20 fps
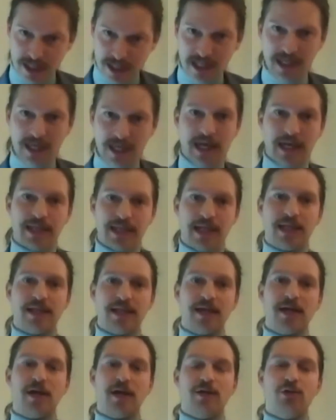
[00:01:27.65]
and then
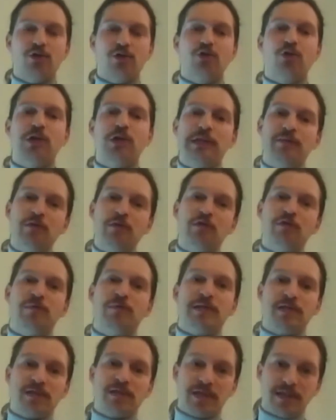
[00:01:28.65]
there are usually
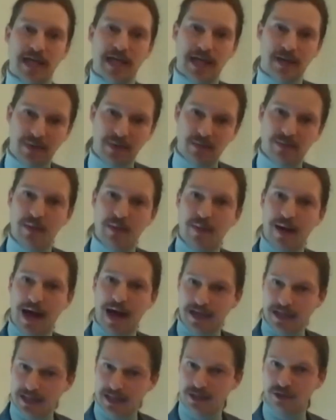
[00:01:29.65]
movements to take people
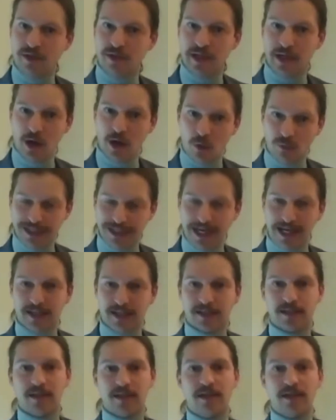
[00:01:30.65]
back into the homeland.